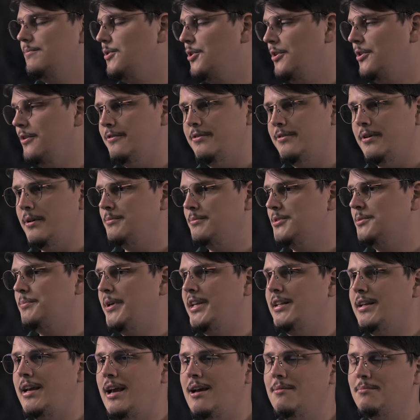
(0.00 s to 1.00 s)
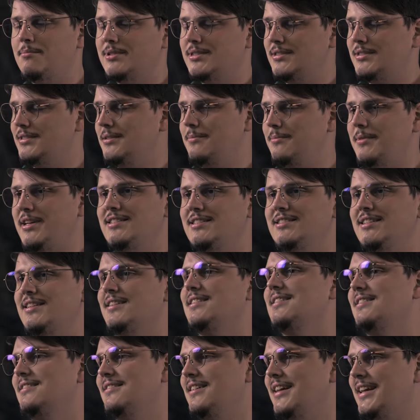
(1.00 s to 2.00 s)
UFM's main campus is amazing.
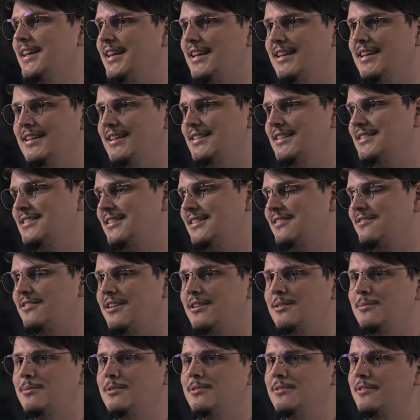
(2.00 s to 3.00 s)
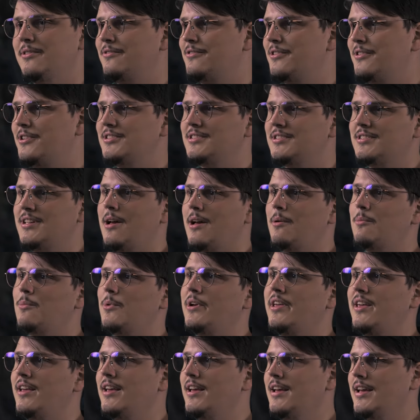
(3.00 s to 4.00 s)
Like, it's incredible. The first time
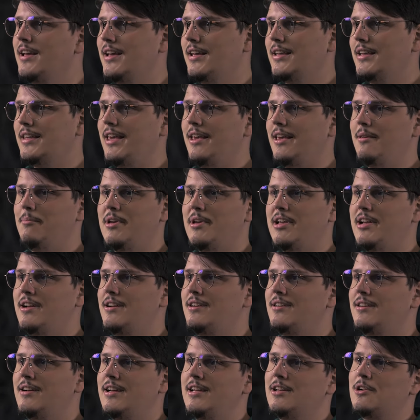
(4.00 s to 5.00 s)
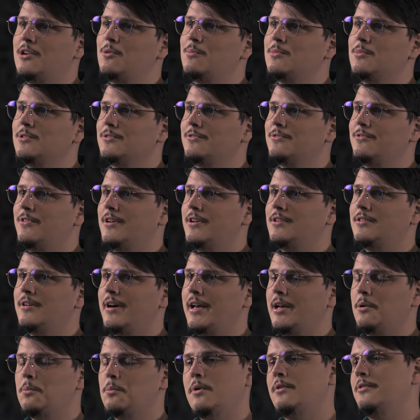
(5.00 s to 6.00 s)
we came here, it almost felt
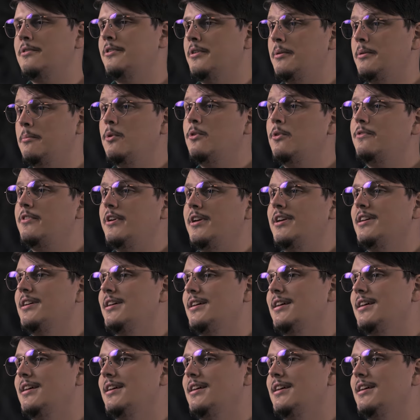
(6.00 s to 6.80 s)
like we were in a movie.